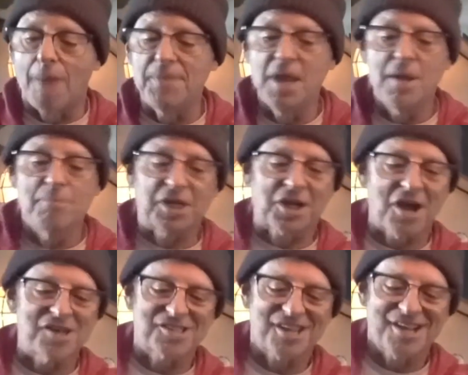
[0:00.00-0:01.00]
Um,
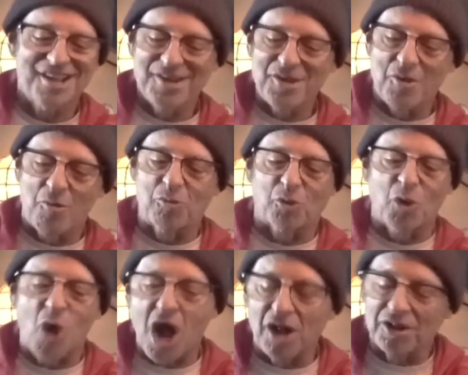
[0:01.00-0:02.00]
because, you know, we
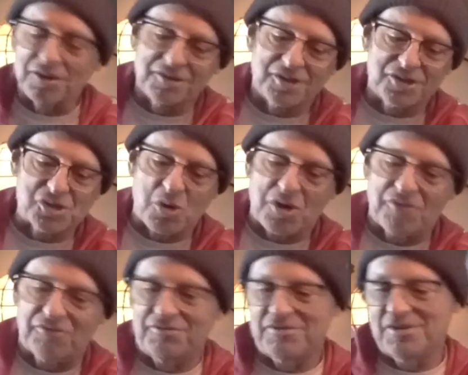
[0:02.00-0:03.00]
were all
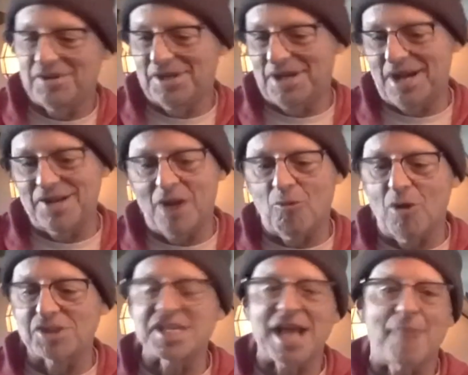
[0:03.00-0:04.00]
sort of, you know, I
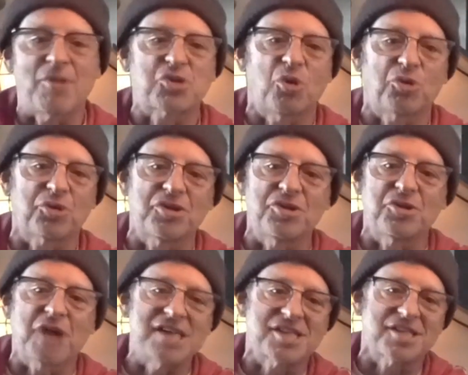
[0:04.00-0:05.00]
wasn't that much older than
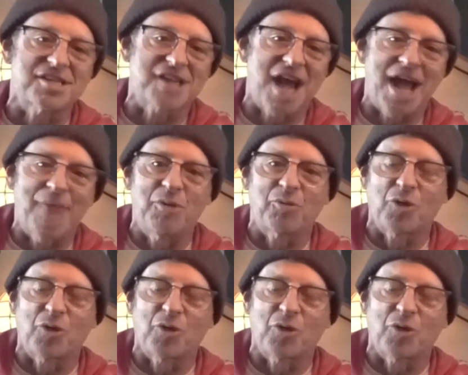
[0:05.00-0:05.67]
you guys at the time.